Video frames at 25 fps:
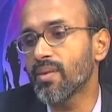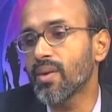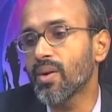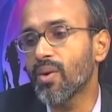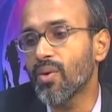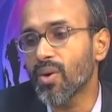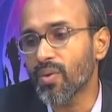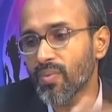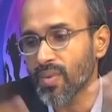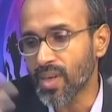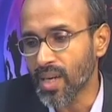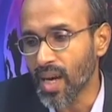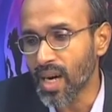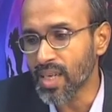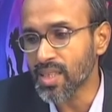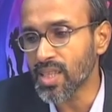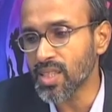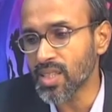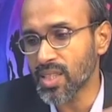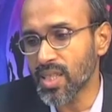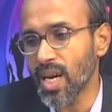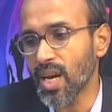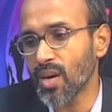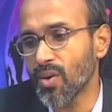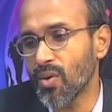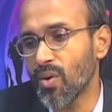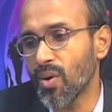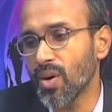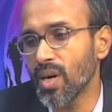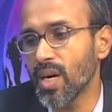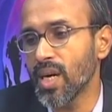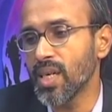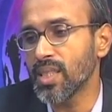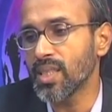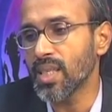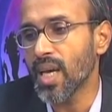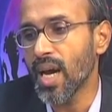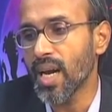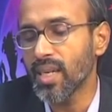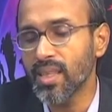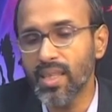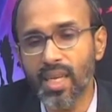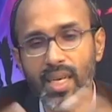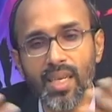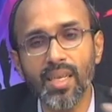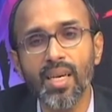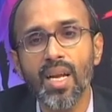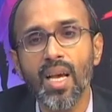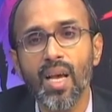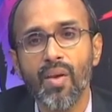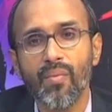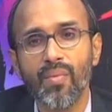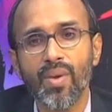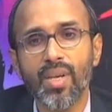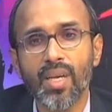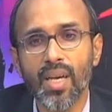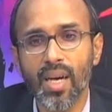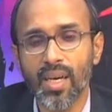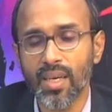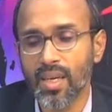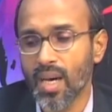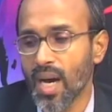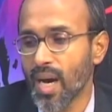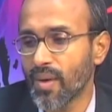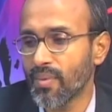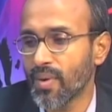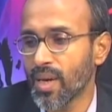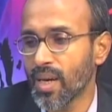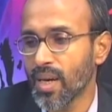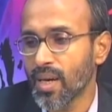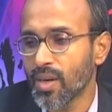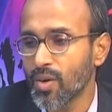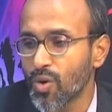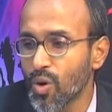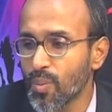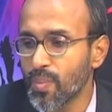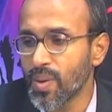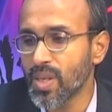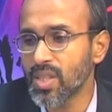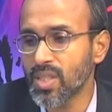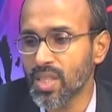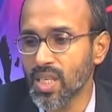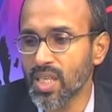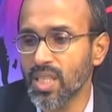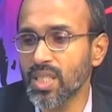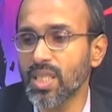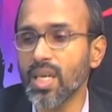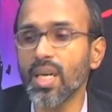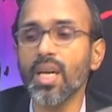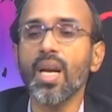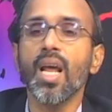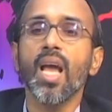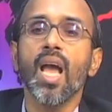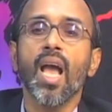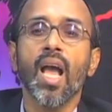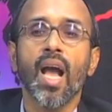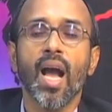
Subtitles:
or get the stakeholders and then we can have a group discussion,